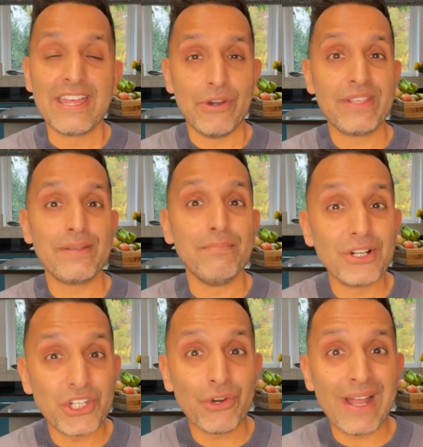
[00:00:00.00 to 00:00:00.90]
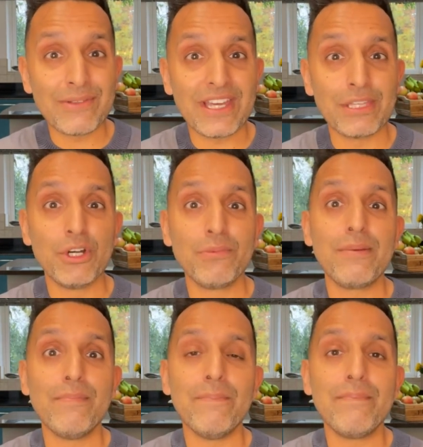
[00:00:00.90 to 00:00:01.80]
There isn't much around at the
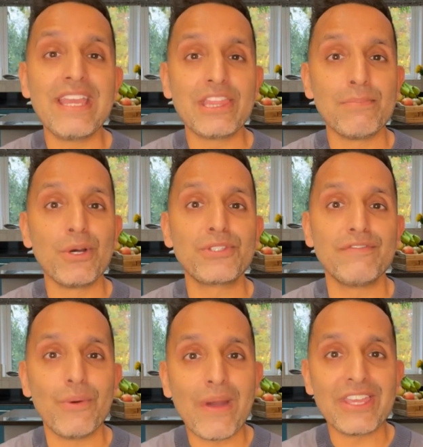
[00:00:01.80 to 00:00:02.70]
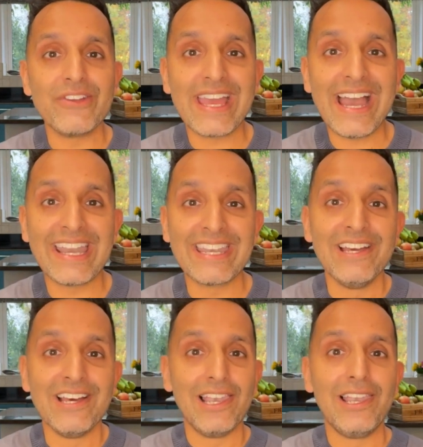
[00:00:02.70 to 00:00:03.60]
moment, but make the most of it where you can.